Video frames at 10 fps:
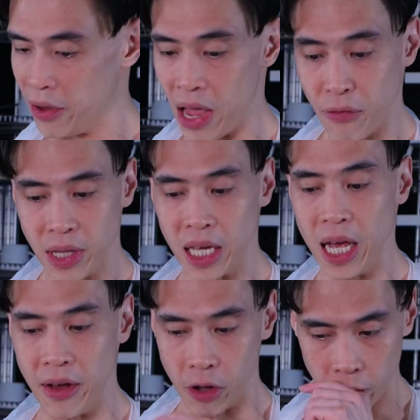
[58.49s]
and everything
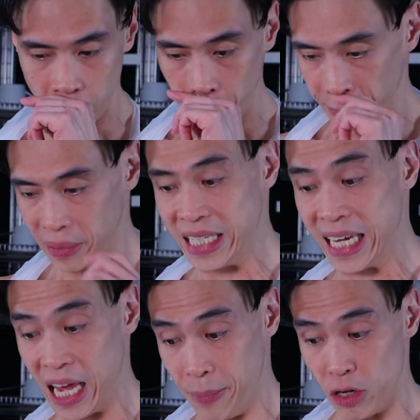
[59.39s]
here I've got from
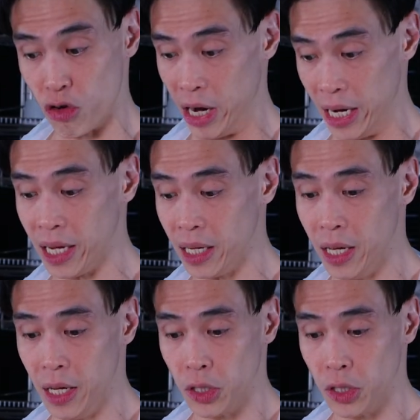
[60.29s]
TKB Trading.